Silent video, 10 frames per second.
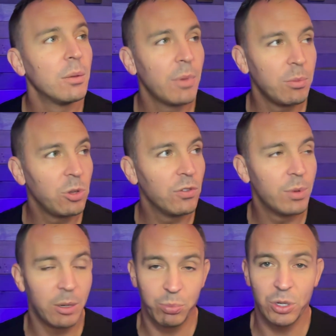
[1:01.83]
maybe you've
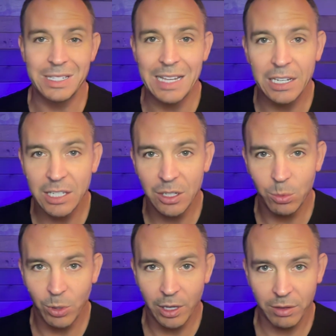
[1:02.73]
been presented
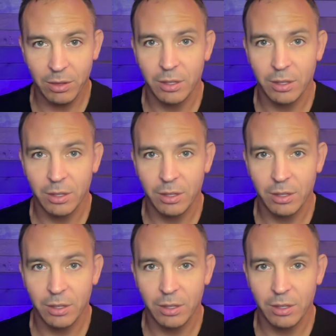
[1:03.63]
with